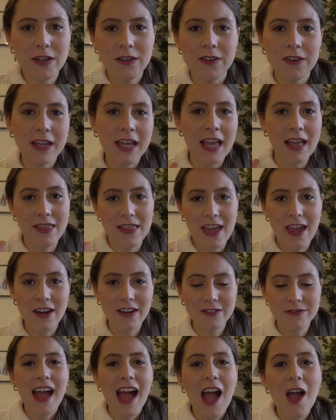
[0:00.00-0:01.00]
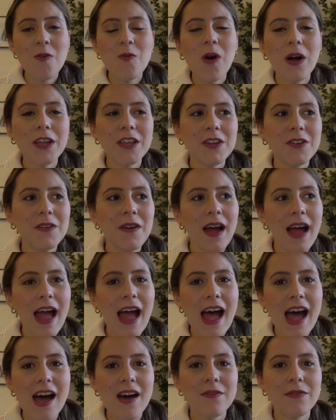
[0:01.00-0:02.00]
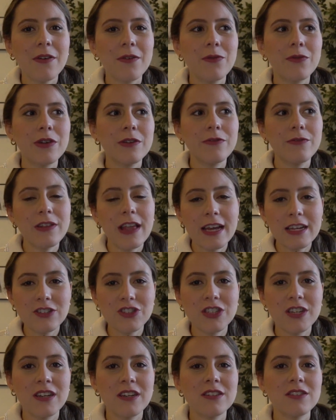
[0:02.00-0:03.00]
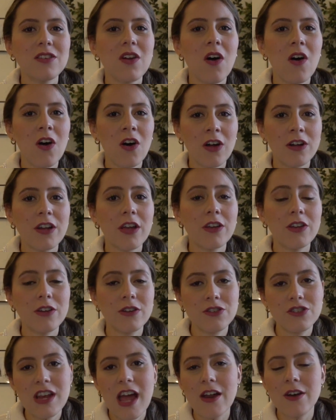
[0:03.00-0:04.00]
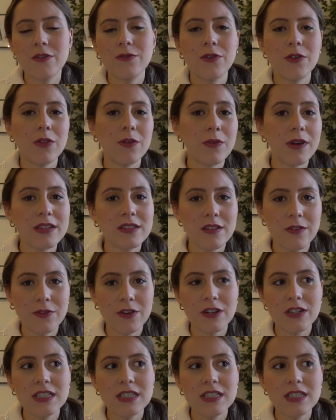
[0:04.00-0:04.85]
cooking there. I want you to have reflections on your shadow for the rest of your